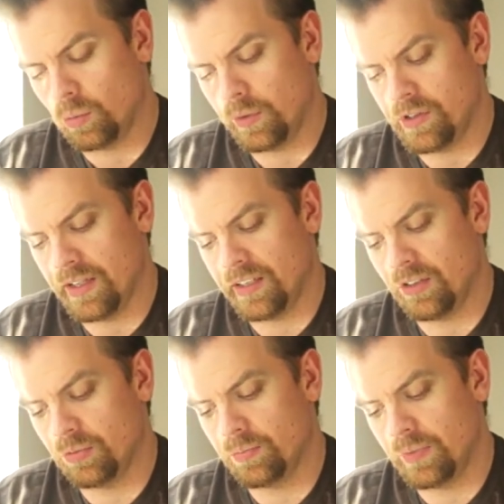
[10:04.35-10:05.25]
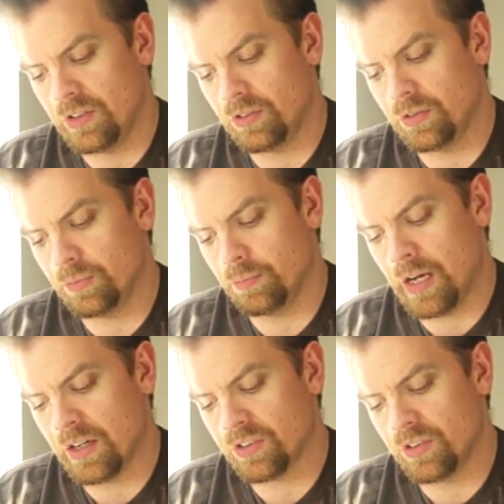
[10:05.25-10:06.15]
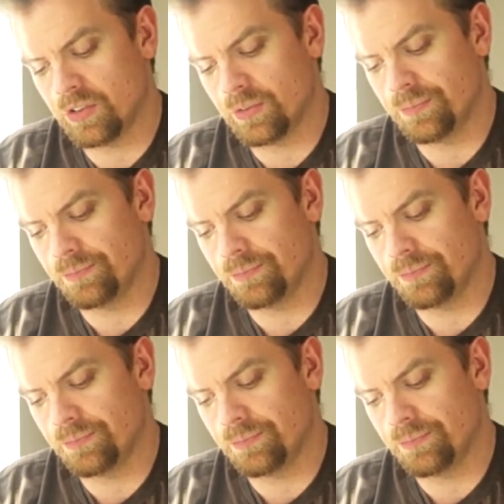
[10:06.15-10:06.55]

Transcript: when you get these boxes.